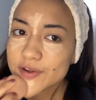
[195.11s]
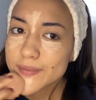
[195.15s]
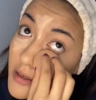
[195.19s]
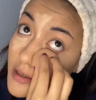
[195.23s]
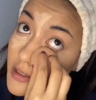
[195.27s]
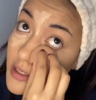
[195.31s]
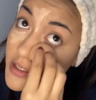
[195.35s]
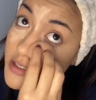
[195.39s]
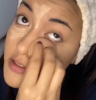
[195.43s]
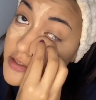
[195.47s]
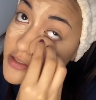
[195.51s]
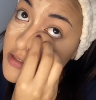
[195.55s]

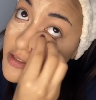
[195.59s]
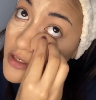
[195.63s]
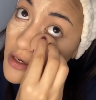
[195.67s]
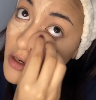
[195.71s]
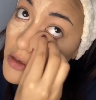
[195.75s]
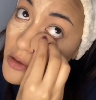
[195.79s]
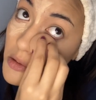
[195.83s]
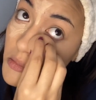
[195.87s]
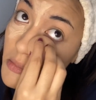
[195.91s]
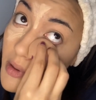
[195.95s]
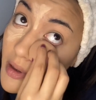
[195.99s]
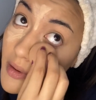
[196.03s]
Can I just talk
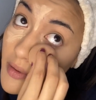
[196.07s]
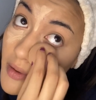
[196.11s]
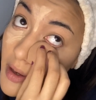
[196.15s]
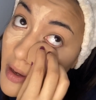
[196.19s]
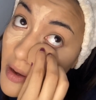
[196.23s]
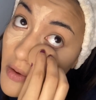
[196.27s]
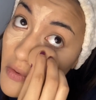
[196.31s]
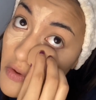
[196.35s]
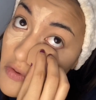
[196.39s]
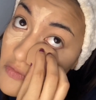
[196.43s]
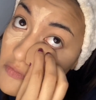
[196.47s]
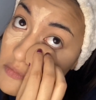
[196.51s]
about
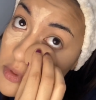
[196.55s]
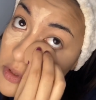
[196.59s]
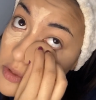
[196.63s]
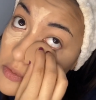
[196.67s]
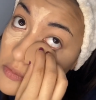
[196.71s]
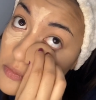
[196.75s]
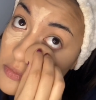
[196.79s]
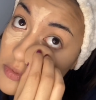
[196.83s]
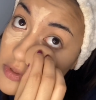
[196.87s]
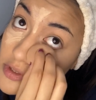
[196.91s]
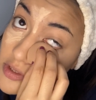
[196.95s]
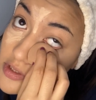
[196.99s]
how I've been
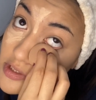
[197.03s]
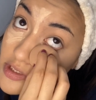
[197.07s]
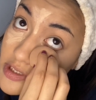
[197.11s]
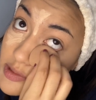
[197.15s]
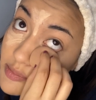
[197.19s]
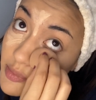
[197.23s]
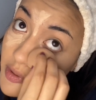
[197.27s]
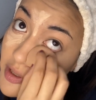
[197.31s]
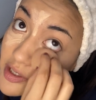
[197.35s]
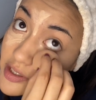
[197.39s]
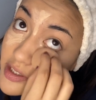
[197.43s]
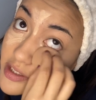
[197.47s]
really
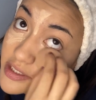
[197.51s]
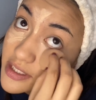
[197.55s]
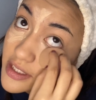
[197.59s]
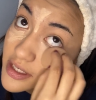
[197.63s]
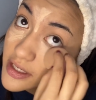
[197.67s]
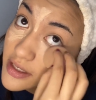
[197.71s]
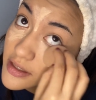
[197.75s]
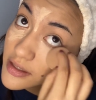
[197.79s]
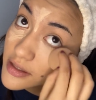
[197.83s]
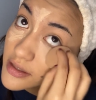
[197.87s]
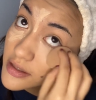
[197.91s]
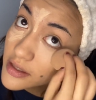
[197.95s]
inspired to
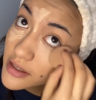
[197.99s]
edit?